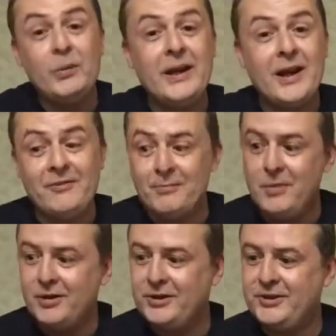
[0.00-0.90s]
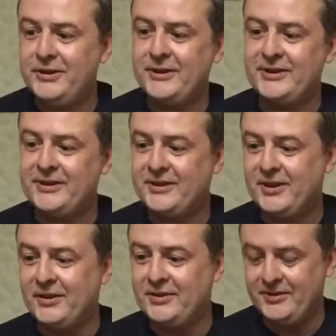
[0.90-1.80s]
We have much to
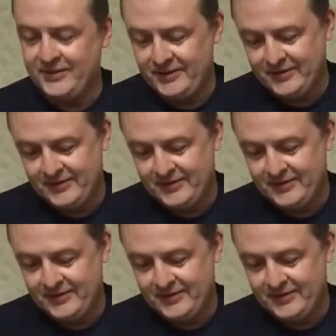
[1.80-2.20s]
discuss.